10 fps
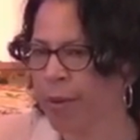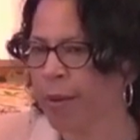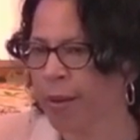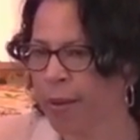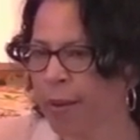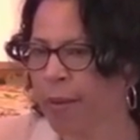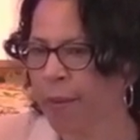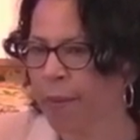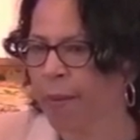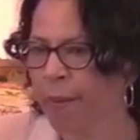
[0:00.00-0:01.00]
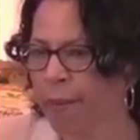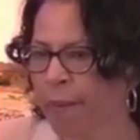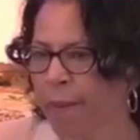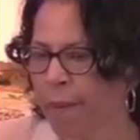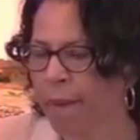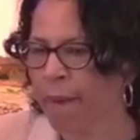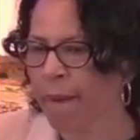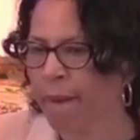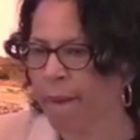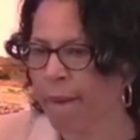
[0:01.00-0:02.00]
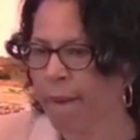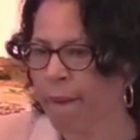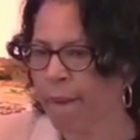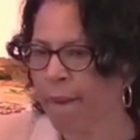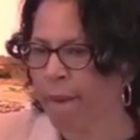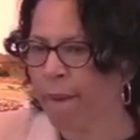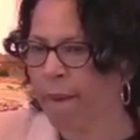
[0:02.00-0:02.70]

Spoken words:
Nobody speaks.